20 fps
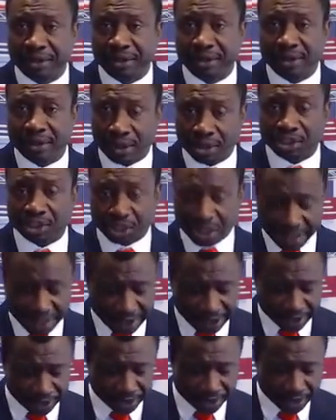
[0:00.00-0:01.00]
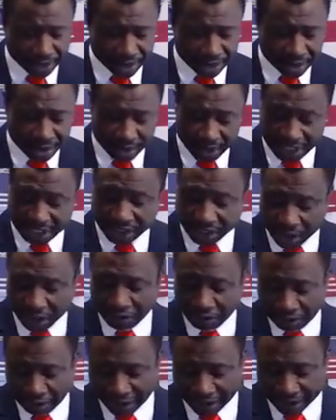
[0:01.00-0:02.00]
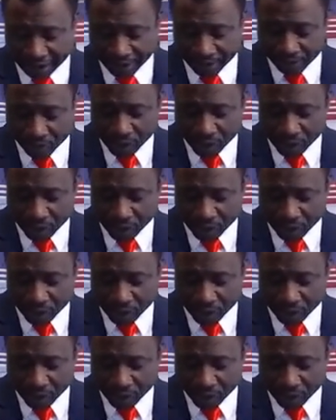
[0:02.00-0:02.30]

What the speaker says: concerning this conflict.